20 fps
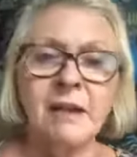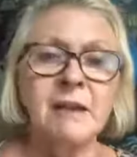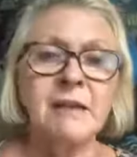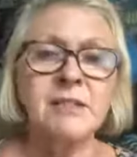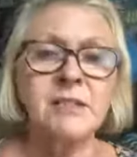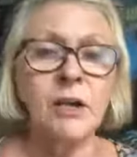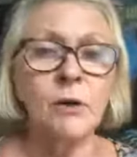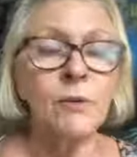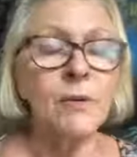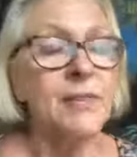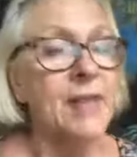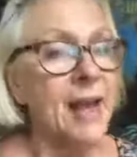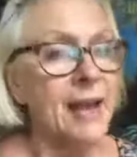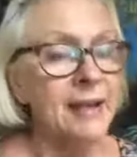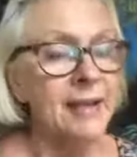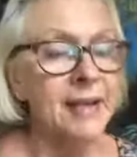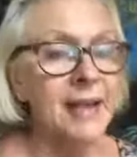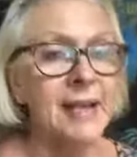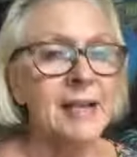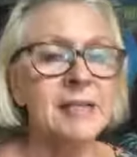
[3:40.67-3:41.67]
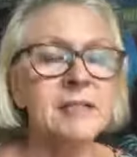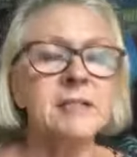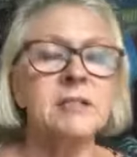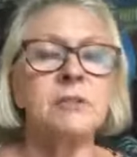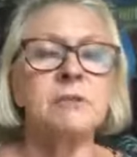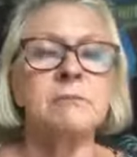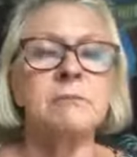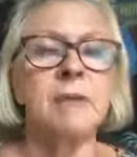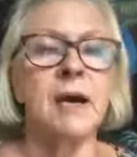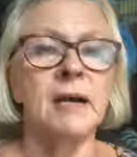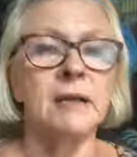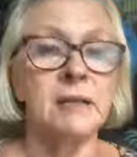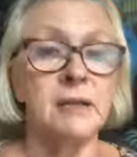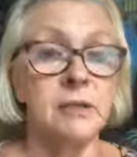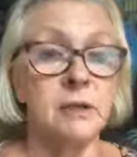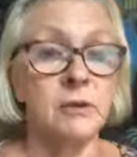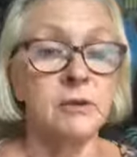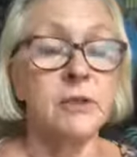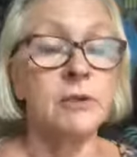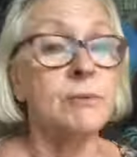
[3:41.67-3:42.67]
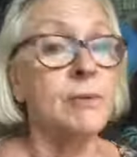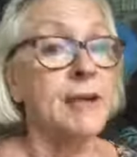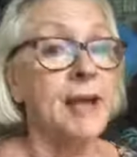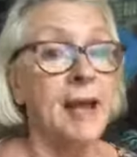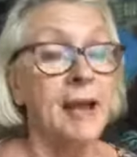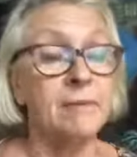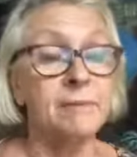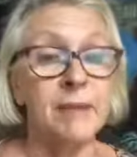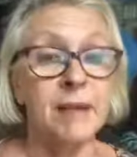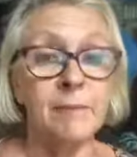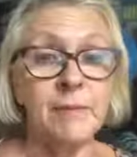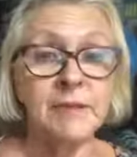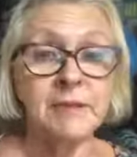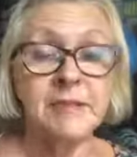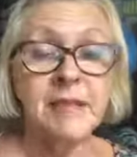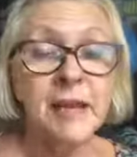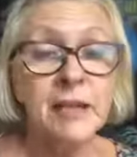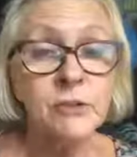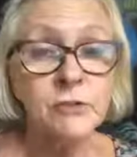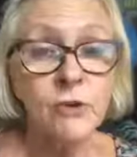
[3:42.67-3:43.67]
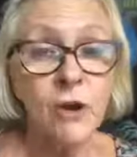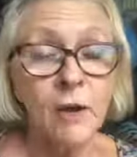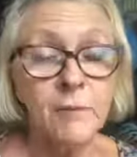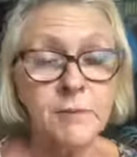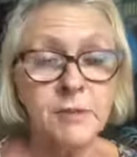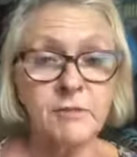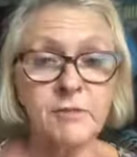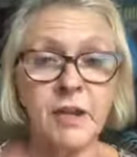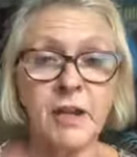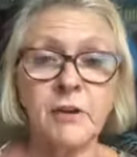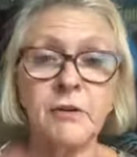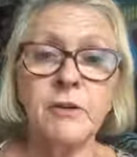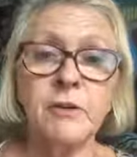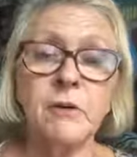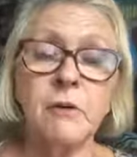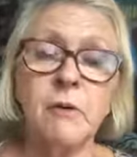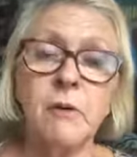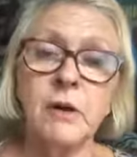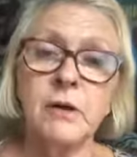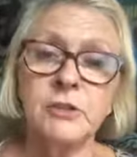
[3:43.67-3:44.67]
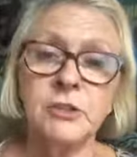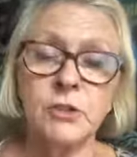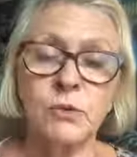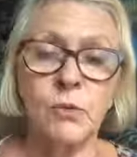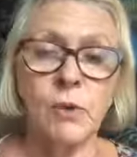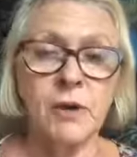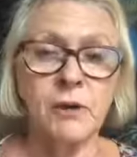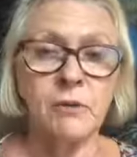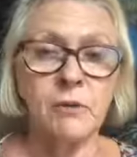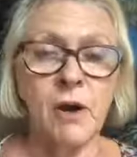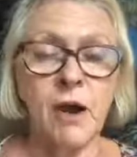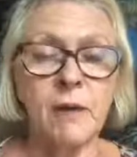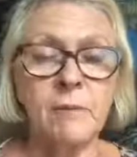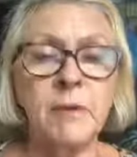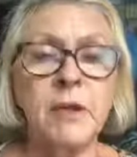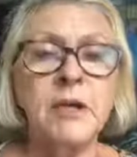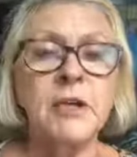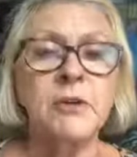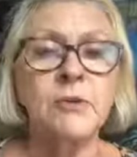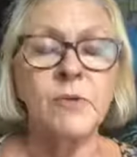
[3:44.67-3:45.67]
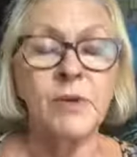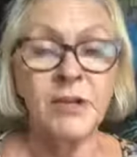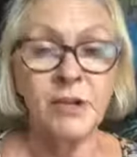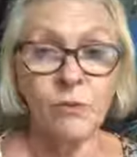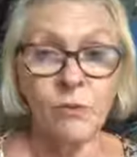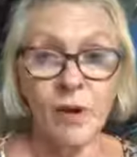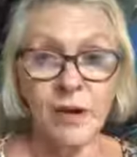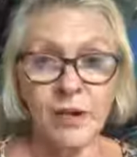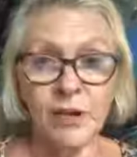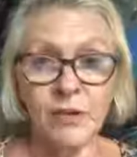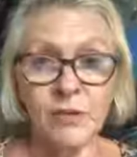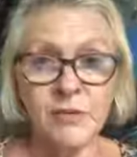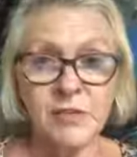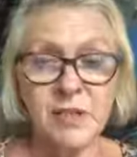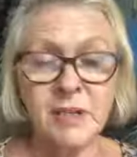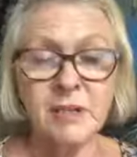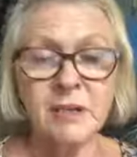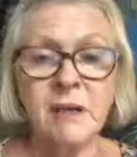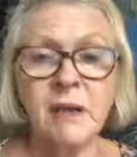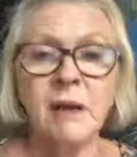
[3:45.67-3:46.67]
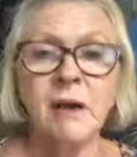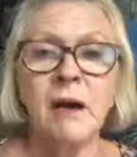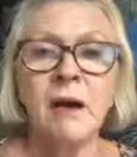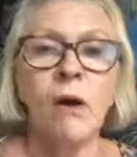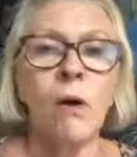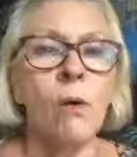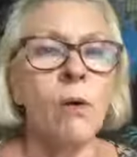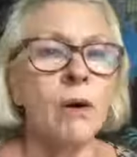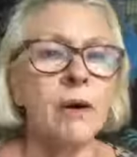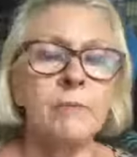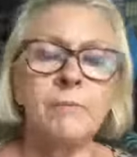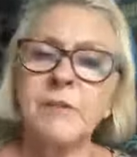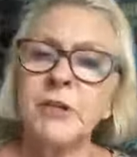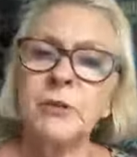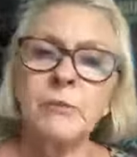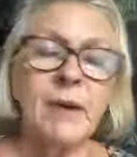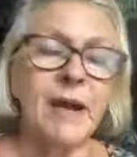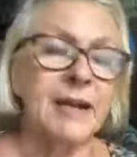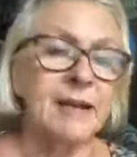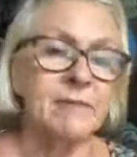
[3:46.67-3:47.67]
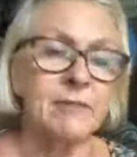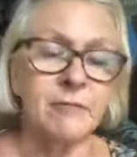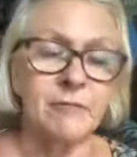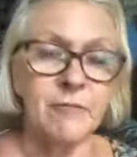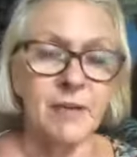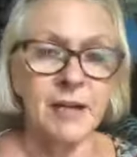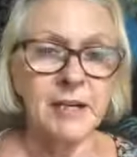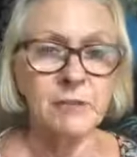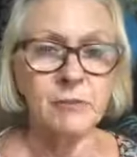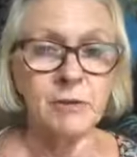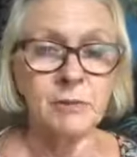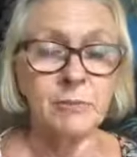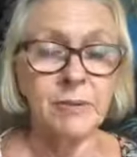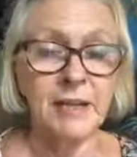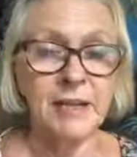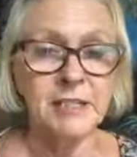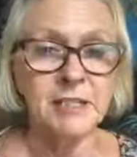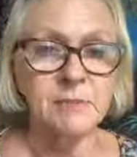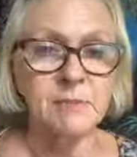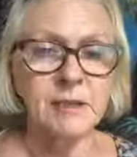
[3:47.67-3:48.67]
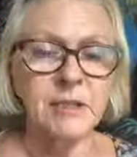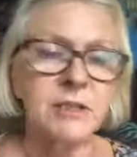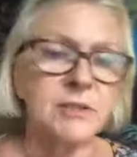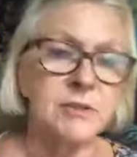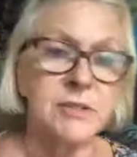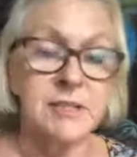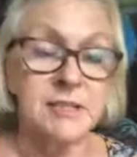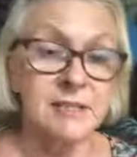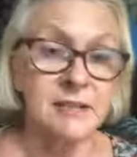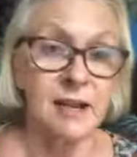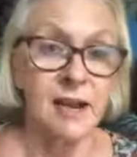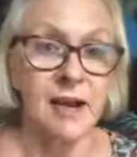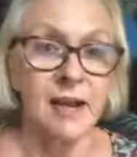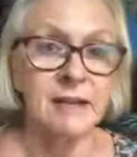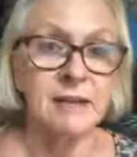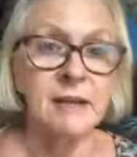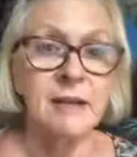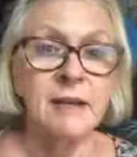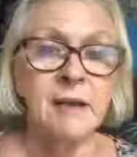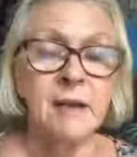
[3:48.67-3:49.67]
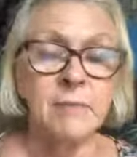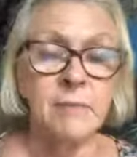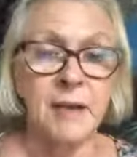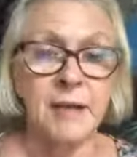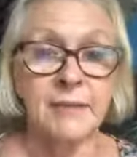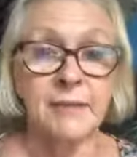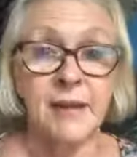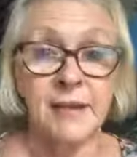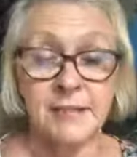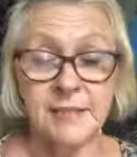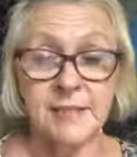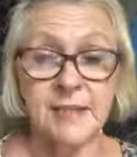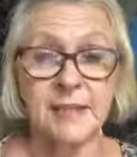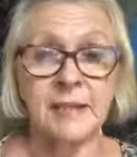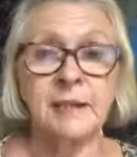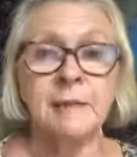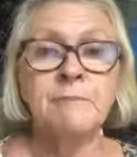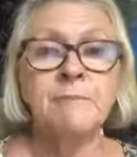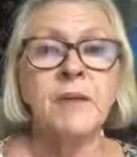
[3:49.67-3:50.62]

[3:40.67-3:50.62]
So in that case, you would add maybe 10 drops of carrier oil to 1 drop when you want to use it, or you might even find a replacement. You decide, but that's it.